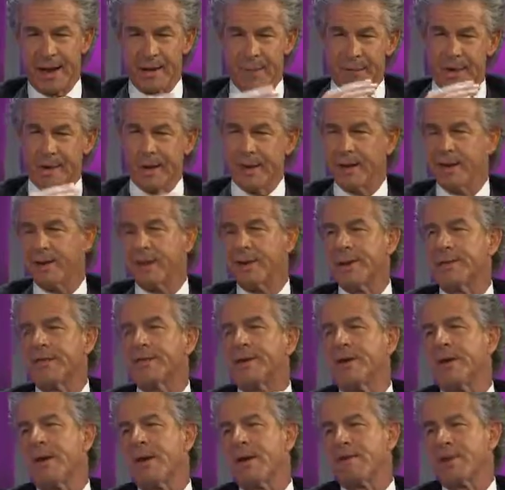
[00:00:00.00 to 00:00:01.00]
Every illness
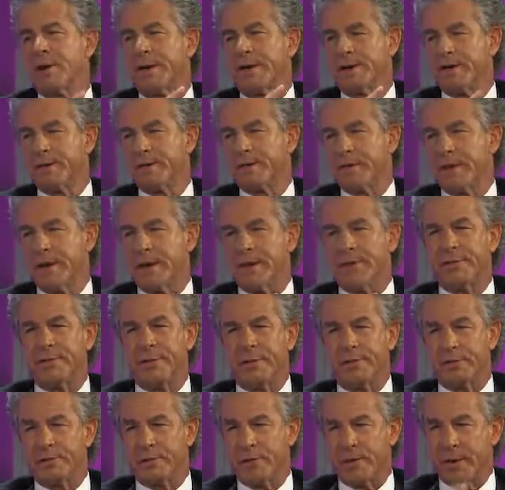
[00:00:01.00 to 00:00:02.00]
and every disease,
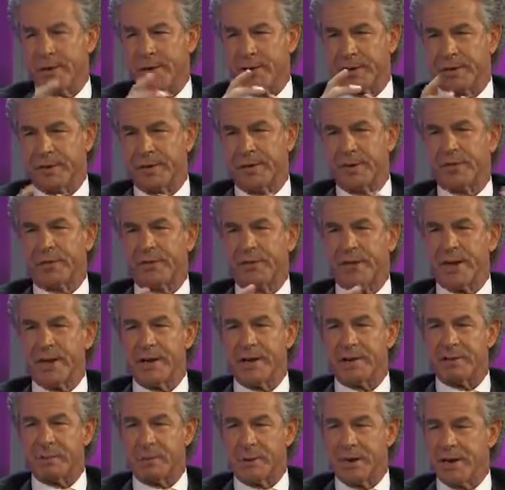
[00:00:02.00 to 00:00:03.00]
you treat the
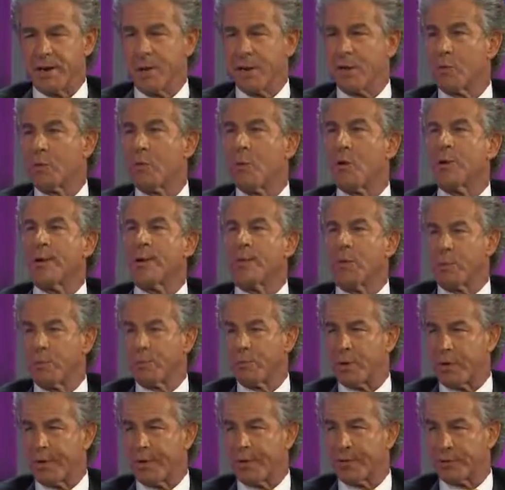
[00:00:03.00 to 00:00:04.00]
disease, but you don't really
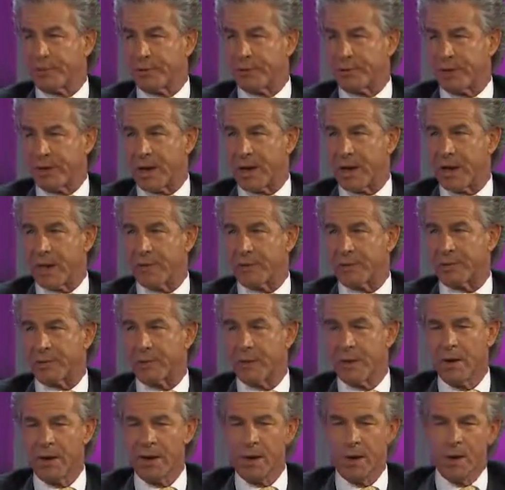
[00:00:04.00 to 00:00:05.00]
replace the cells.
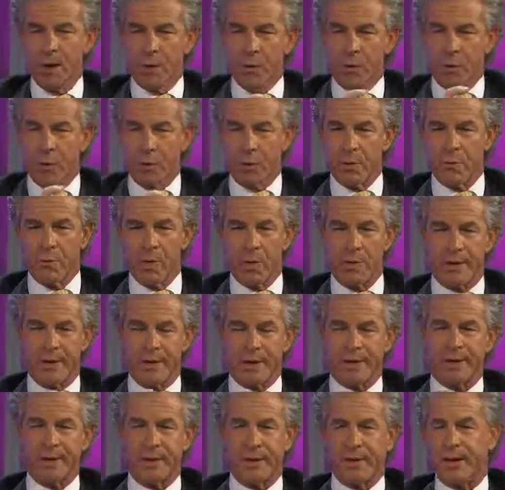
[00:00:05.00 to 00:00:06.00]
We're
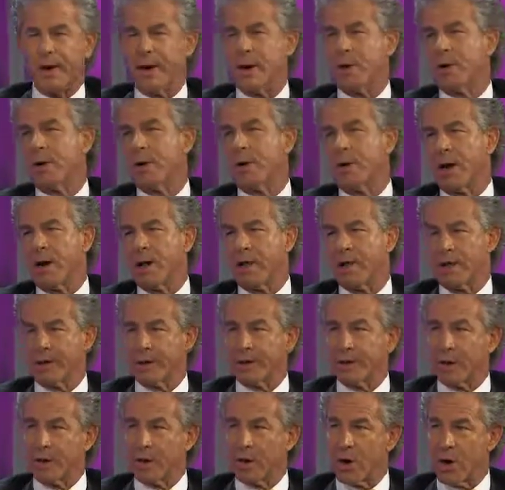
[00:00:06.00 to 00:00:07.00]
moving to the area I like
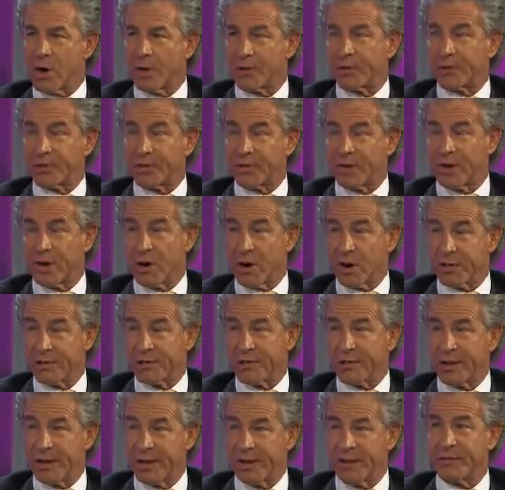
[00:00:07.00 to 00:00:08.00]
to call
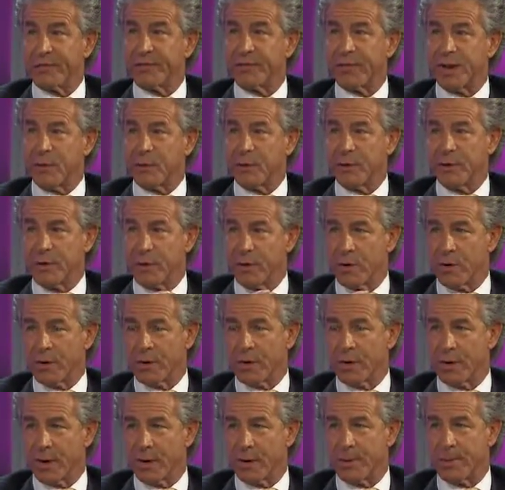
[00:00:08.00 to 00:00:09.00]
CRT, cell renewal
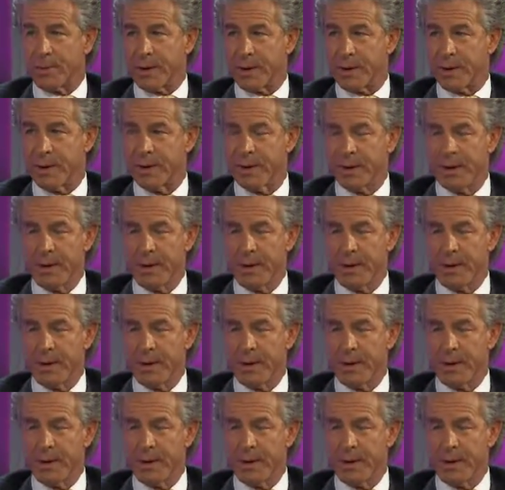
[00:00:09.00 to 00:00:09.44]
therapy.